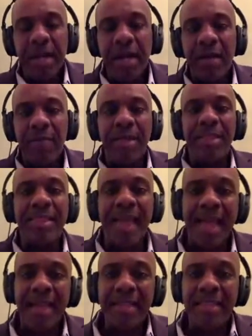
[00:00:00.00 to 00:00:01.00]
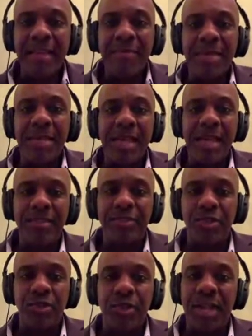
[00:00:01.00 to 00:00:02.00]
that they began
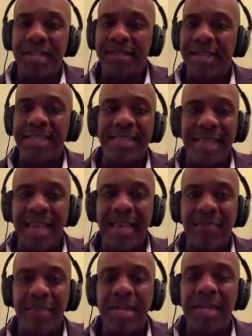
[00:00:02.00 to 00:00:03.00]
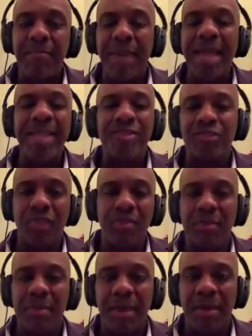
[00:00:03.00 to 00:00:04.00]
to, and I say they, meaning
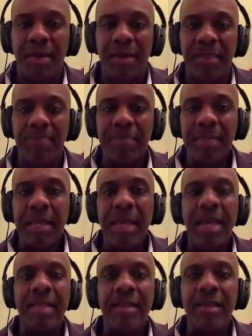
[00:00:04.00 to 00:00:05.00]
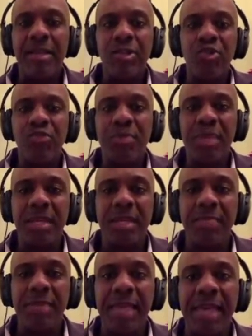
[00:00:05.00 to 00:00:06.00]
mainstream America and their news
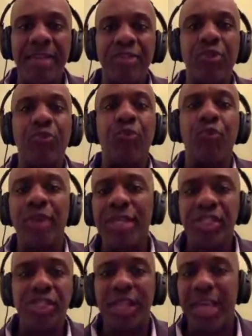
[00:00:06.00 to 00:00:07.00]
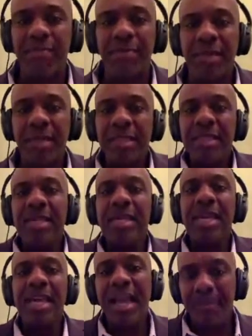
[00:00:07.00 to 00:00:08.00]
media began to reshape
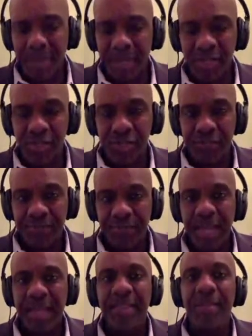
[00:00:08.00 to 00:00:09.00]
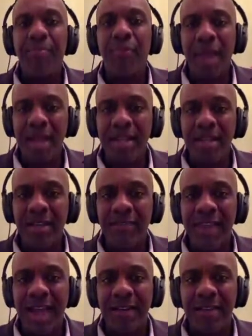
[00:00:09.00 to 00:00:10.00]
the image and the branding
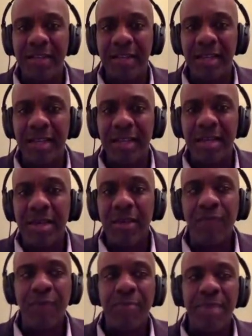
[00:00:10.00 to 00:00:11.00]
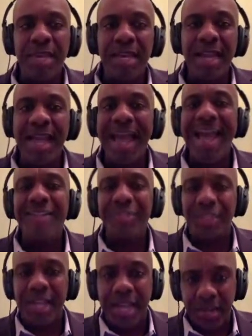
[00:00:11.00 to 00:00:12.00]
of Dr. King from being an
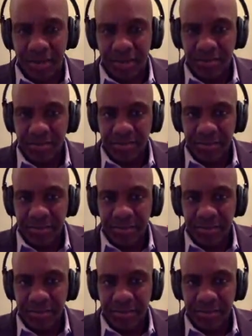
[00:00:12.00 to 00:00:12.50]
agitator